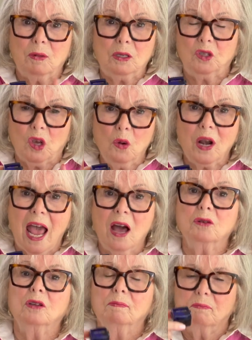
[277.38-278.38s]
zone
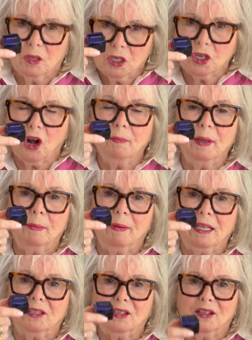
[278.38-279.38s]
out, sharpen a
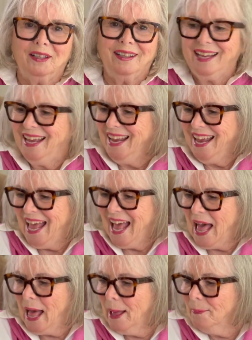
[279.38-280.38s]
pencil.
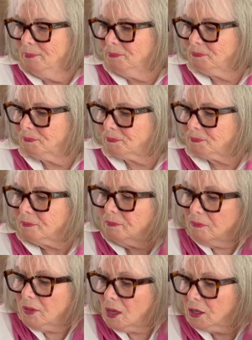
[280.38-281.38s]
Um,
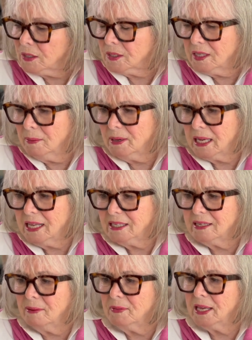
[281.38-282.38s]
somebody,
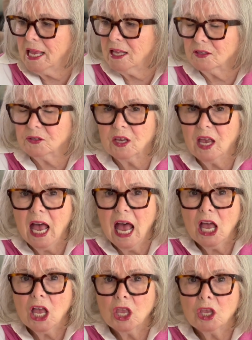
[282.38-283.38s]
something else
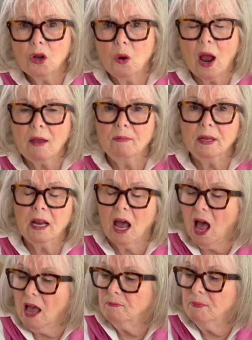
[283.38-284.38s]
you know, I've been
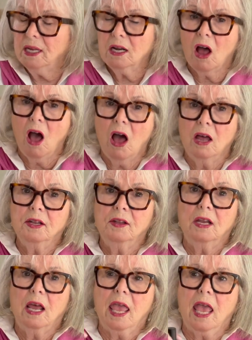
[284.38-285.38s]
I've been
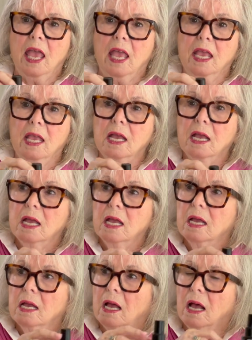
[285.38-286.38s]
on a
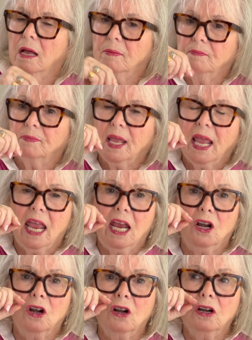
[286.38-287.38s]
um,
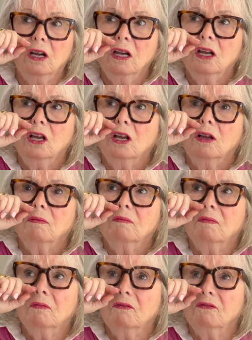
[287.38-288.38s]
hair
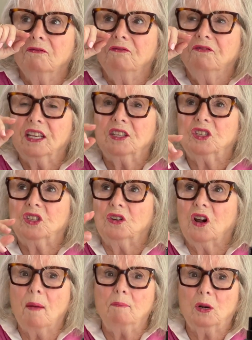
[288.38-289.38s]

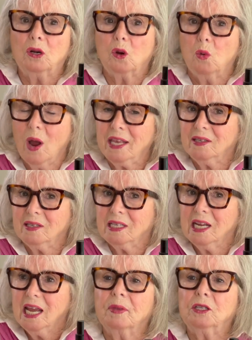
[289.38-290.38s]
fixer upper
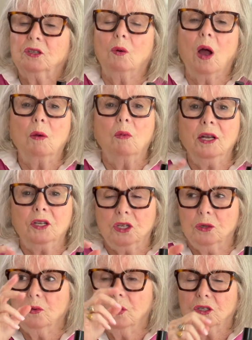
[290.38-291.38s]
quest. So I went
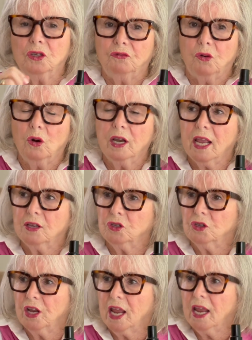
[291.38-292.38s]
to Sephora
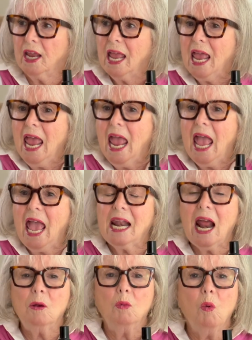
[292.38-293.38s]
yesterday, and
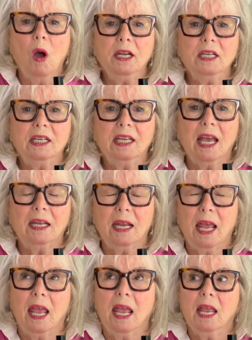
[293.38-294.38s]
I wanted to get
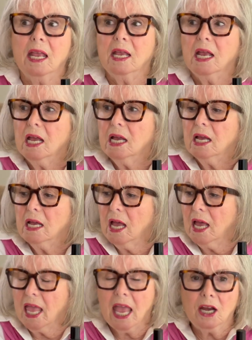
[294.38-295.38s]
a,
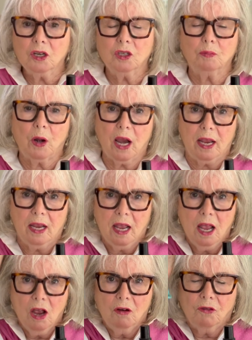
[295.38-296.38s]
a hairspray
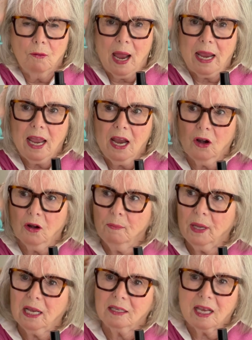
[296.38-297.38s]
for my hair
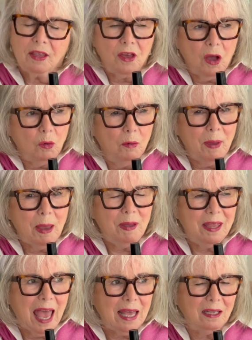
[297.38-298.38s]
because I thought, well, maybe
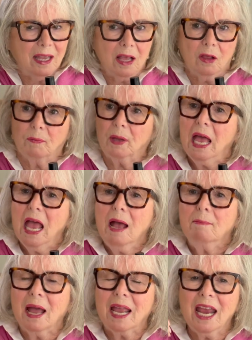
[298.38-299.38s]
that'll help.
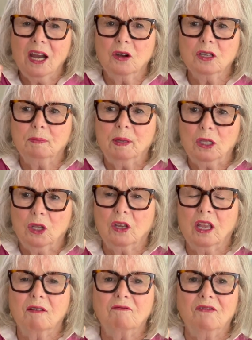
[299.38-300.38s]
My hair has been
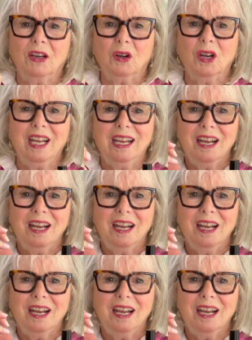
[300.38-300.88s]
looking very